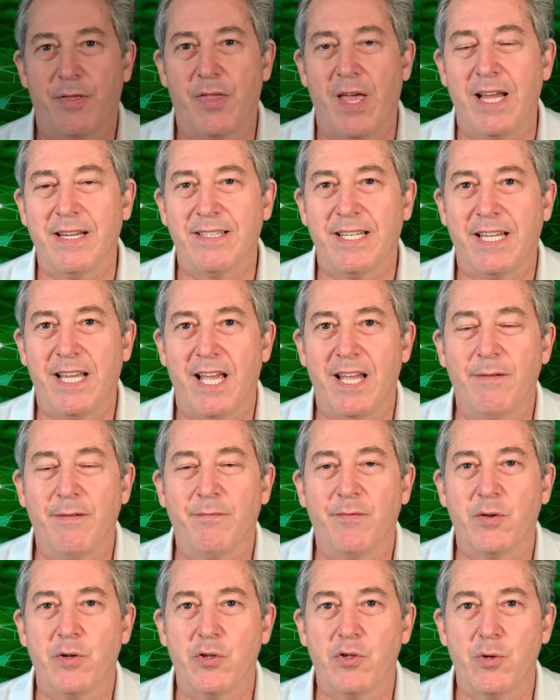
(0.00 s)
Thanks
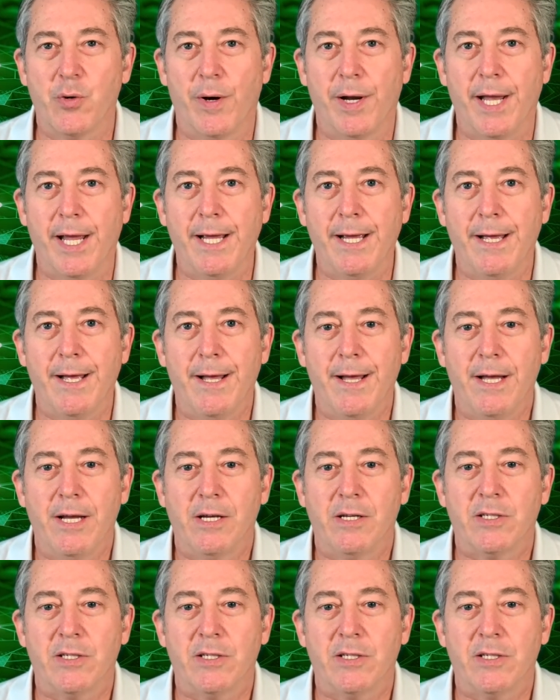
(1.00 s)
again for joining.